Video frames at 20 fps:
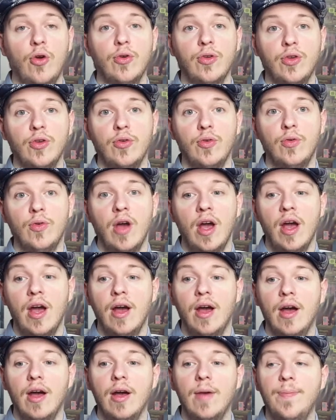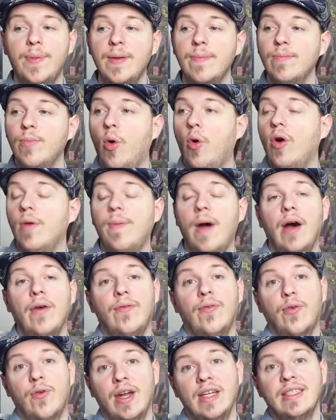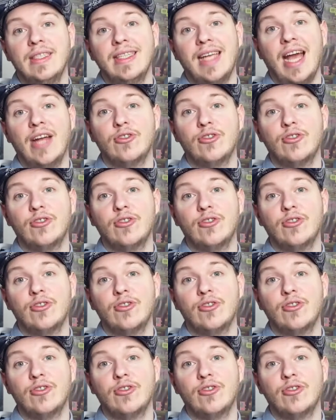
you a bit more about forensic